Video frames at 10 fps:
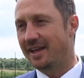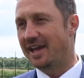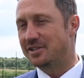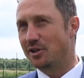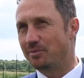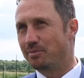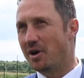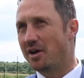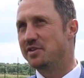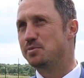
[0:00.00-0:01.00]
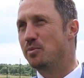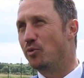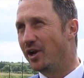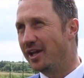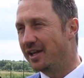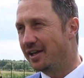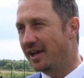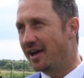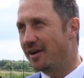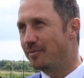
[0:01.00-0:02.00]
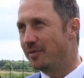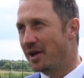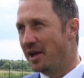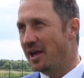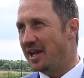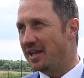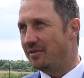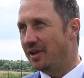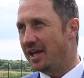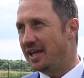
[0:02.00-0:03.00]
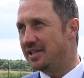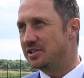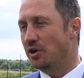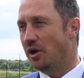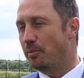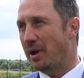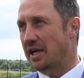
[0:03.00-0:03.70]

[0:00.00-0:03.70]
Yeah, so Marvin's been brilliant. He's got a